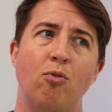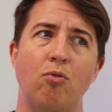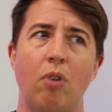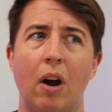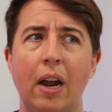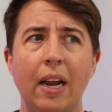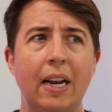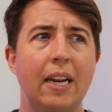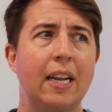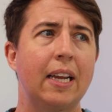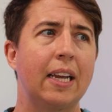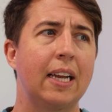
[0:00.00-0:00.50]

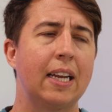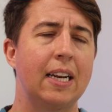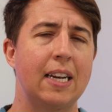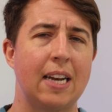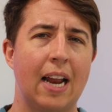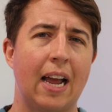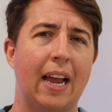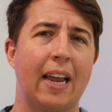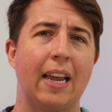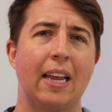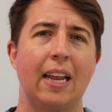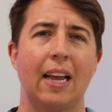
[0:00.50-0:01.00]
riding at
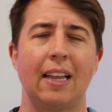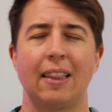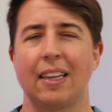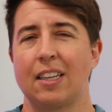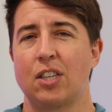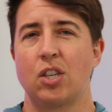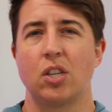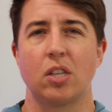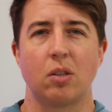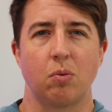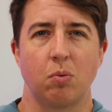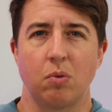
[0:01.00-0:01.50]
night, and
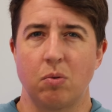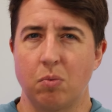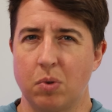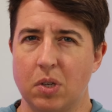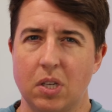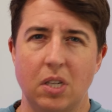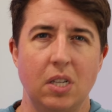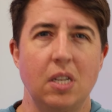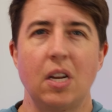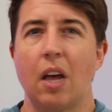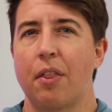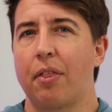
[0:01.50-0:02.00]
that just
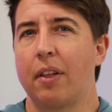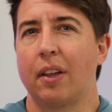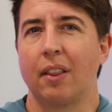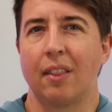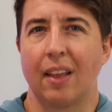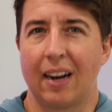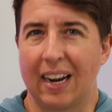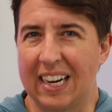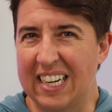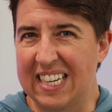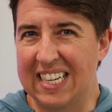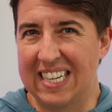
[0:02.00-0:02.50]
was nothing
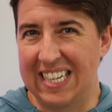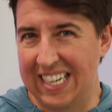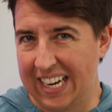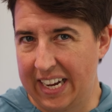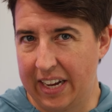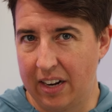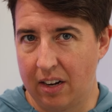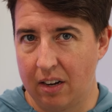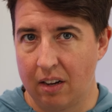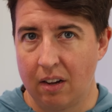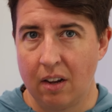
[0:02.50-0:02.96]
that I did.